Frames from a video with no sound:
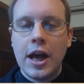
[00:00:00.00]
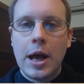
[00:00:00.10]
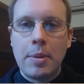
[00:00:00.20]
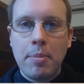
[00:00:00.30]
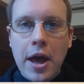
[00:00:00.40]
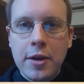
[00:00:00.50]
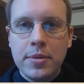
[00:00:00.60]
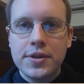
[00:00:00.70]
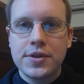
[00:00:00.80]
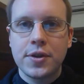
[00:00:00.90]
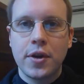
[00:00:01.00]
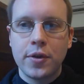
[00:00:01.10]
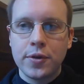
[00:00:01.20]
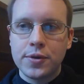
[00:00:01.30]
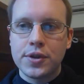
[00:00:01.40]
Impediments are
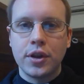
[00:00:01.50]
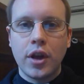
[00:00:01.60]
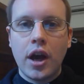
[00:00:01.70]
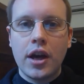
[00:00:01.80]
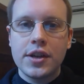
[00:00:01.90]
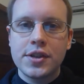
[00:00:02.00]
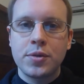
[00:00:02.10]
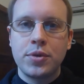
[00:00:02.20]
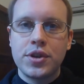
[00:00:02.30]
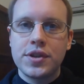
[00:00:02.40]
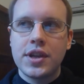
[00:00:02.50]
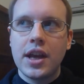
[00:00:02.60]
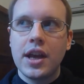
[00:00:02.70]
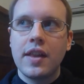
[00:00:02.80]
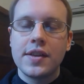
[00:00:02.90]
those laws which
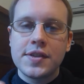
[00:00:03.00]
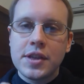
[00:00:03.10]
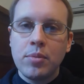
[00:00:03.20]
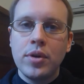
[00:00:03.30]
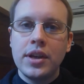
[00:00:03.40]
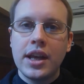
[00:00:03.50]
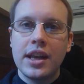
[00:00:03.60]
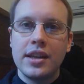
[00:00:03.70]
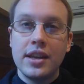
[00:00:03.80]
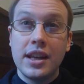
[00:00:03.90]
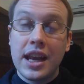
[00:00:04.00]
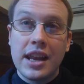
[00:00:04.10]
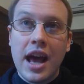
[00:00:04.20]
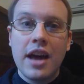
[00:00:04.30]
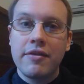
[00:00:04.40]
say that someone
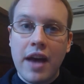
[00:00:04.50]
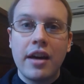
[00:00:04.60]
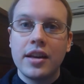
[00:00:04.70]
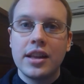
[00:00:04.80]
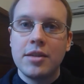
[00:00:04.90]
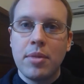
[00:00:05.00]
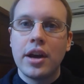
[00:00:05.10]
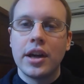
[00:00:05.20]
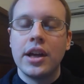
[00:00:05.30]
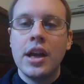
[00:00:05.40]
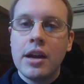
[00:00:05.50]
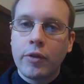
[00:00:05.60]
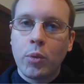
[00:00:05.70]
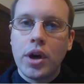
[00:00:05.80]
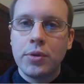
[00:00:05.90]
cannot validly marry
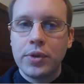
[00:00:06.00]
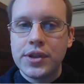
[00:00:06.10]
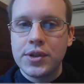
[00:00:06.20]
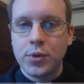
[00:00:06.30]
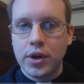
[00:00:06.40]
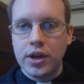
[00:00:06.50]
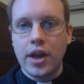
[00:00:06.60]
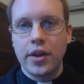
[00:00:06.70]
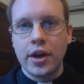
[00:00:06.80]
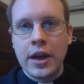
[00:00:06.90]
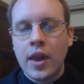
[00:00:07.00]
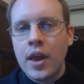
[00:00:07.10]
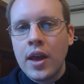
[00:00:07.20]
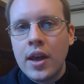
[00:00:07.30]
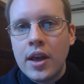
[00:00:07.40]
for one reason or another.
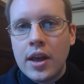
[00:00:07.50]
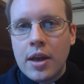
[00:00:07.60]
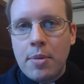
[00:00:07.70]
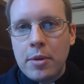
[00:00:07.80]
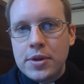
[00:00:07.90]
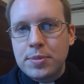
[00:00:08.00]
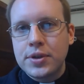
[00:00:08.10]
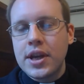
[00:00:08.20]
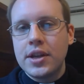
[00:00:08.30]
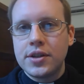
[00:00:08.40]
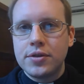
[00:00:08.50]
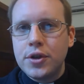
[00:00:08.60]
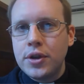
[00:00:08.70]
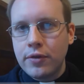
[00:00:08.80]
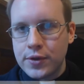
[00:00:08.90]
Impediments pertain to
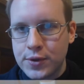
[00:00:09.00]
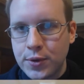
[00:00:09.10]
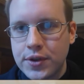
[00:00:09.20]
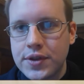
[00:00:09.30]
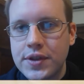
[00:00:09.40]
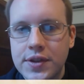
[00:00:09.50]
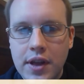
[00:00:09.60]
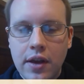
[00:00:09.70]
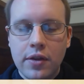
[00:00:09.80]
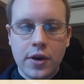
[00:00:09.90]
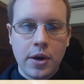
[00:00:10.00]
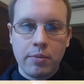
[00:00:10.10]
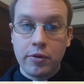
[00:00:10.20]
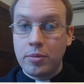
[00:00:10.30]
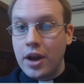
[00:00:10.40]
two different sources. They either
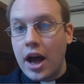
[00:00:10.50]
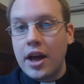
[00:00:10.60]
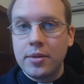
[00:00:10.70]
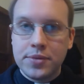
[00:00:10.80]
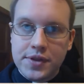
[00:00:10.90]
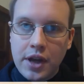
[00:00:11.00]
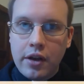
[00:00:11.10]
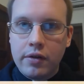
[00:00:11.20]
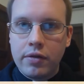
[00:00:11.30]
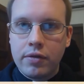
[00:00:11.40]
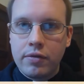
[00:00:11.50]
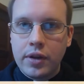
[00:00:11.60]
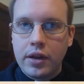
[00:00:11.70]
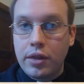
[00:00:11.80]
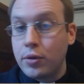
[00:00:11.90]
come from God himself
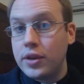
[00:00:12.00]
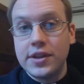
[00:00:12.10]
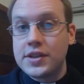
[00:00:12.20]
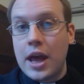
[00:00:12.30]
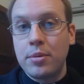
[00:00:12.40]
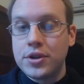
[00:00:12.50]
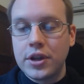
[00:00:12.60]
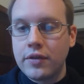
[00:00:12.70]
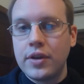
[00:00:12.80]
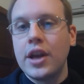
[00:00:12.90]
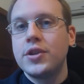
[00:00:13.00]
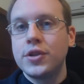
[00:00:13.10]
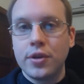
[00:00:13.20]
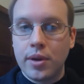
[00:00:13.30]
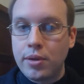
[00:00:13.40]
through the establishing of
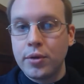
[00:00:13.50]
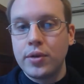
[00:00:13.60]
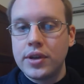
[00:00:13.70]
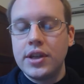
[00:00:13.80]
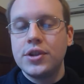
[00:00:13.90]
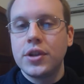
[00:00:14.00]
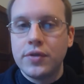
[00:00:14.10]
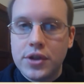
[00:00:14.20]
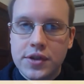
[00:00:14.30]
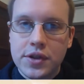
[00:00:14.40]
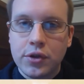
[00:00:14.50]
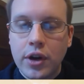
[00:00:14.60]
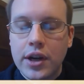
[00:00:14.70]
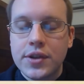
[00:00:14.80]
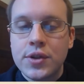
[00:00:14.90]
nature or through the teaching of Jesus
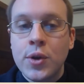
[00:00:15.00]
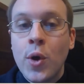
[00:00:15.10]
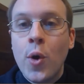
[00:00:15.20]
Christ,